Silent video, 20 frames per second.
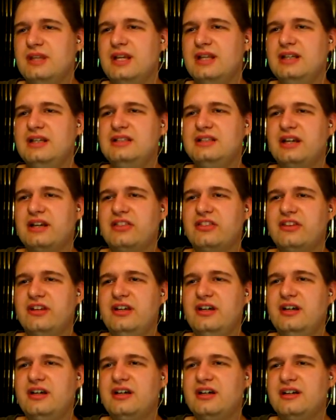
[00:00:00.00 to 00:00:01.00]
At least I
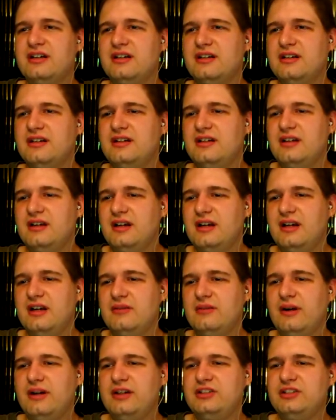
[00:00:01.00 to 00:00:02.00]
think.
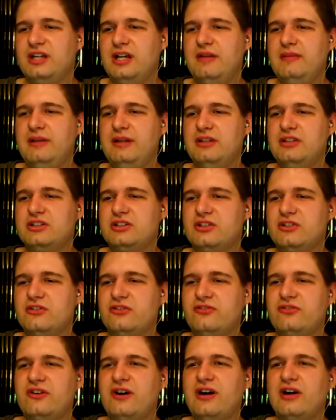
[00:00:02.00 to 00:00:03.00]
And why is she aiming so
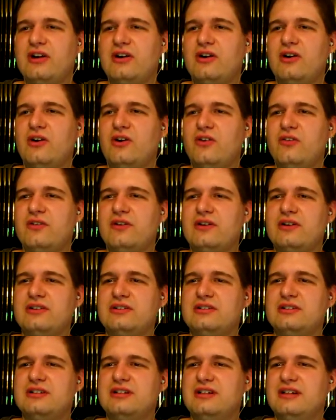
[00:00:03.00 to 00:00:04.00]
far
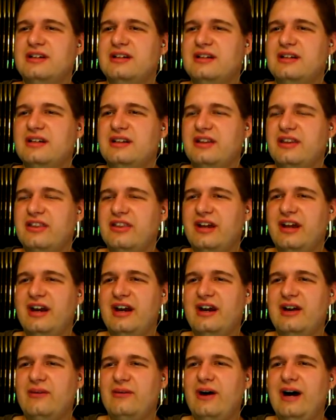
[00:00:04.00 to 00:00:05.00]
over
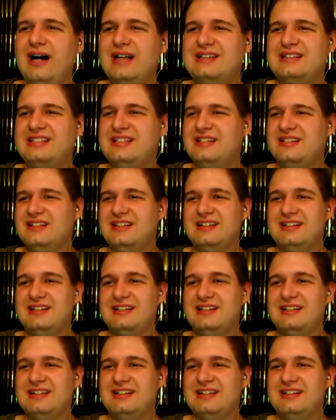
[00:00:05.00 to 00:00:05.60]
there? What?